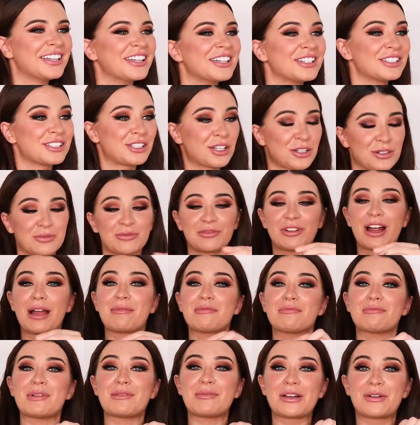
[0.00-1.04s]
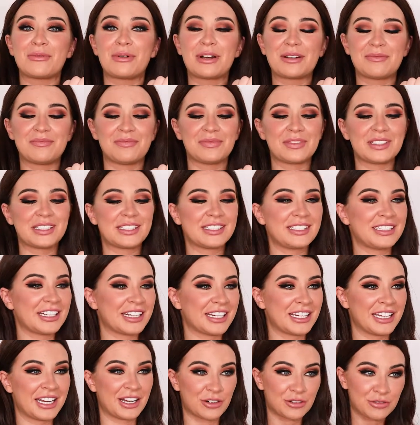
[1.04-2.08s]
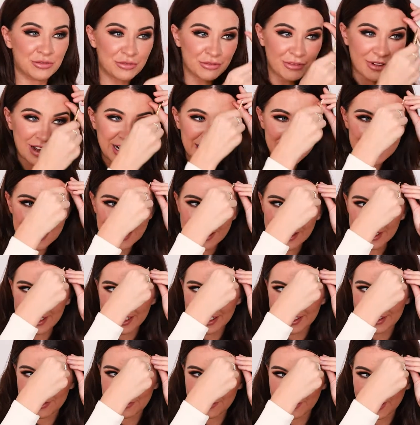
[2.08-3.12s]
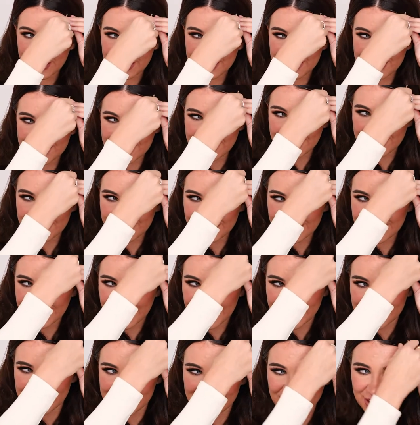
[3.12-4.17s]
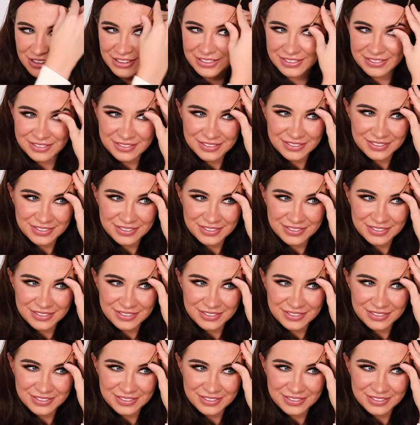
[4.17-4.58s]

So grabbing my big one, sticking it right here in the front, like so.